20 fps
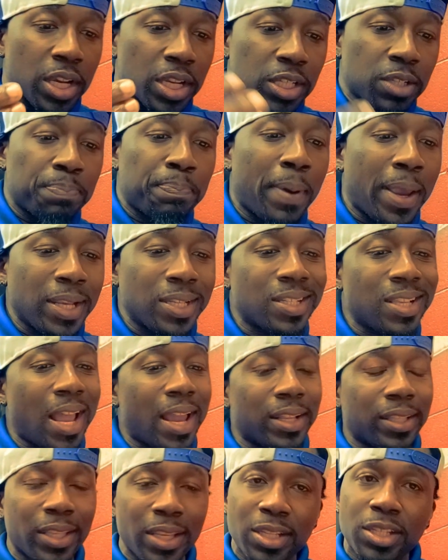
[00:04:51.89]
a space
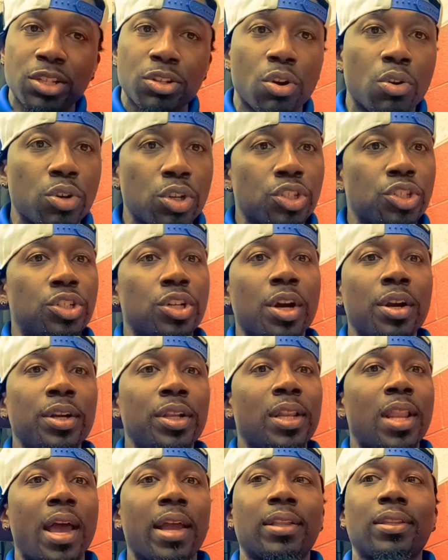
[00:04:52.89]
like this and on a
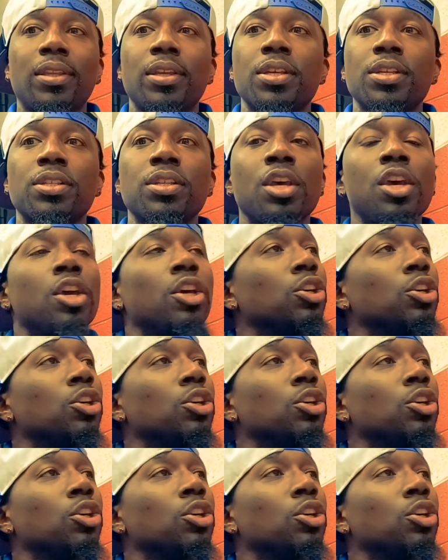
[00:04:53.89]
journey like this,